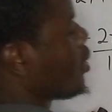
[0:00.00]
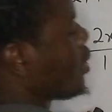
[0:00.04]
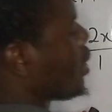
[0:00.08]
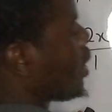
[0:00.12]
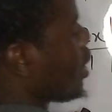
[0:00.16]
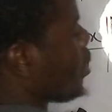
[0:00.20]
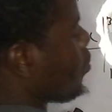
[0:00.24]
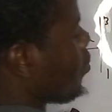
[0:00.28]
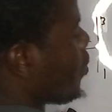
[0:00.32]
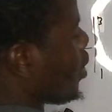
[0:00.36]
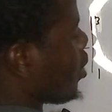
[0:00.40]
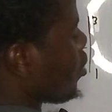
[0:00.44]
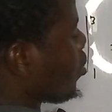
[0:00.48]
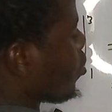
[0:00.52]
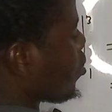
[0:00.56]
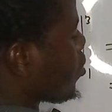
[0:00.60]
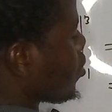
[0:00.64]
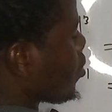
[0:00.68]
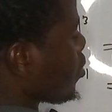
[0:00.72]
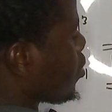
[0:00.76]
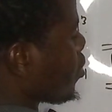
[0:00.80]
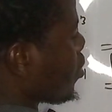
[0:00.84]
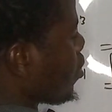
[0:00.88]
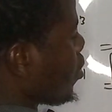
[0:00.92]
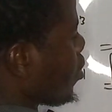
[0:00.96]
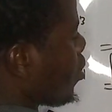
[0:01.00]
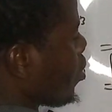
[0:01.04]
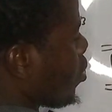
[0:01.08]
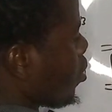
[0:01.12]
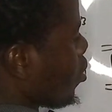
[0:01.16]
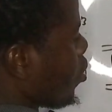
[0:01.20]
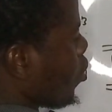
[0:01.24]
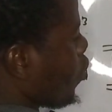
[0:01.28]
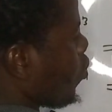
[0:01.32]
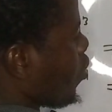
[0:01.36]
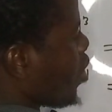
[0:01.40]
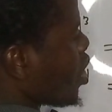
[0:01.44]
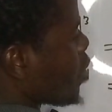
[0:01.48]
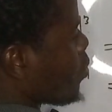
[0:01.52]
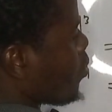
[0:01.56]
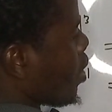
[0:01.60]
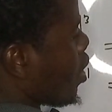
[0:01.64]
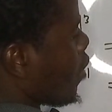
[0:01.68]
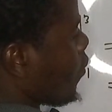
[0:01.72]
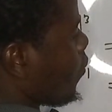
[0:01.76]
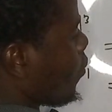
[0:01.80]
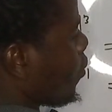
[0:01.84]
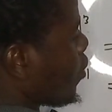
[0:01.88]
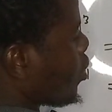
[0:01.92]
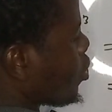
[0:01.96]
Then minus 1 raised to
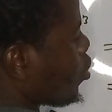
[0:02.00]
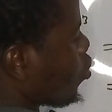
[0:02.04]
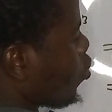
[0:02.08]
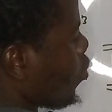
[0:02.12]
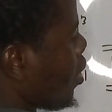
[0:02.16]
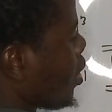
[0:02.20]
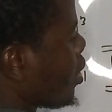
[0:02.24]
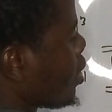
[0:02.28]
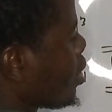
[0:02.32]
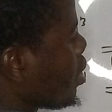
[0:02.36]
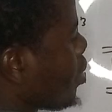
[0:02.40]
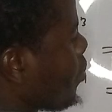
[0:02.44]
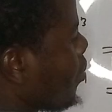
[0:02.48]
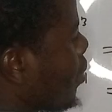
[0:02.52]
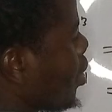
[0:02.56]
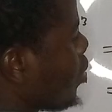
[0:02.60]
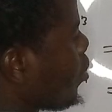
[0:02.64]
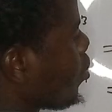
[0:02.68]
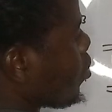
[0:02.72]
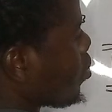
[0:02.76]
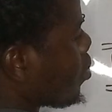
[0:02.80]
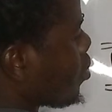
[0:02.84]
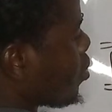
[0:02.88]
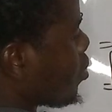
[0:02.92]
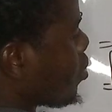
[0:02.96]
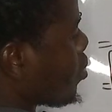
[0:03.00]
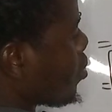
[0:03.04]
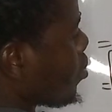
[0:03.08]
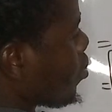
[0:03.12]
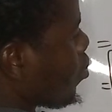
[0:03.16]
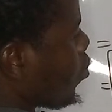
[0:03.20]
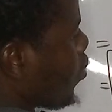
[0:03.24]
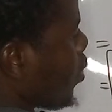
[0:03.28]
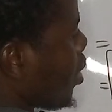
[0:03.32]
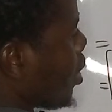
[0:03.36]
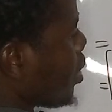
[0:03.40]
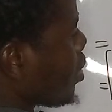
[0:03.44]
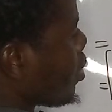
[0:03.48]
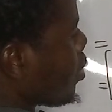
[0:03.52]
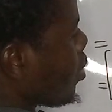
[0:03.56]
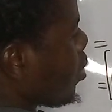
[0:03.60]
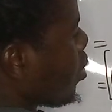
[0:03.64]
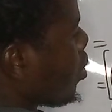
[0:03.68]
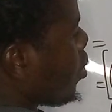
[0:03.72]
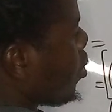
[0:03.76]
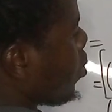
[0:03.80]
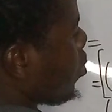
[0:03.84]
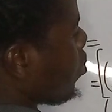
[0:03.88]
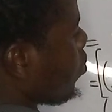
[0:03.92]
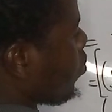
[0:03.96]
power 4 is 1 minus 1
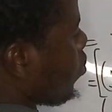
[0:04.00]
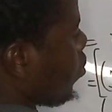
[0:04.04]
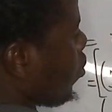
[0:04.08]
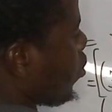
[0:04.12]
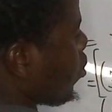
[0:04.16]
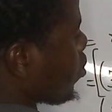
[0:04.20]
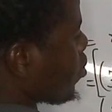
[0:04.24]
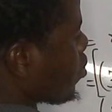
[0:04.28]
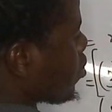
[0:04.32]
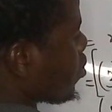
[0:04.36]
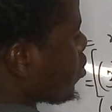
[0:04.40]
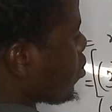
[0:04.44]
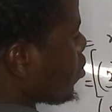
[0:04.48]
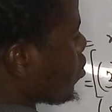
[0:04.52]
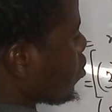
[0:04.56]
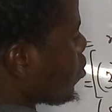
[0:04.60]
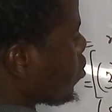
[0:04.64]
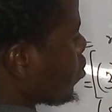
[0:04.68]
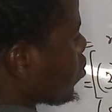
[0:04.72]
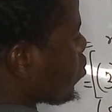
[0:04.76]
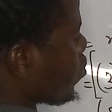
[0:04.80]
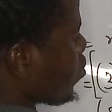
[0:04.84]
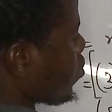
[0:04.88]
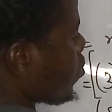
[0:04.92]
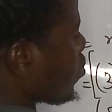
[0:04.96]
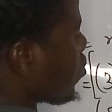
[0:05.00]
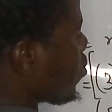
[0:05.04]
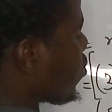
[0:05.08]
plus 2.